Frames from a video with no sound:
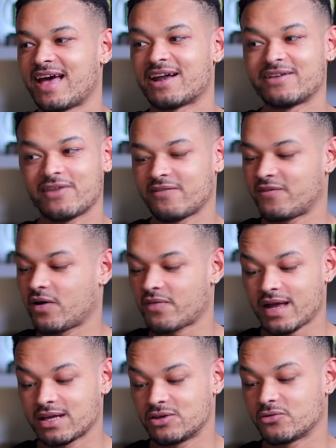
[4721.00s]
And I, I felt
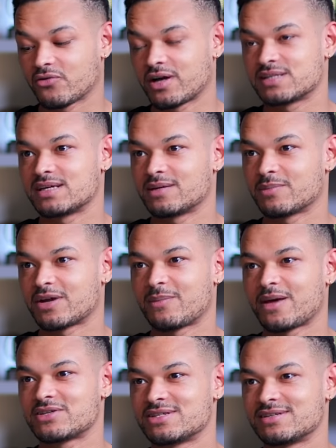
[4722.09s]
that in your writing, but I
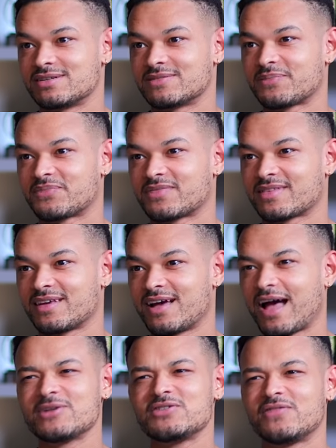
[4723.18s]
imagine
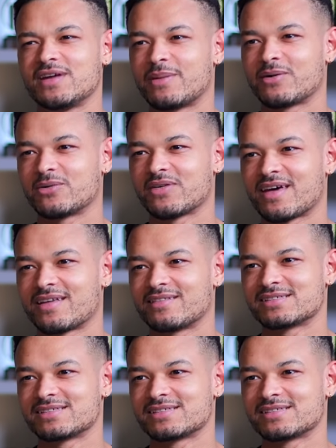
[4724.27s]
how do you feel about all of that?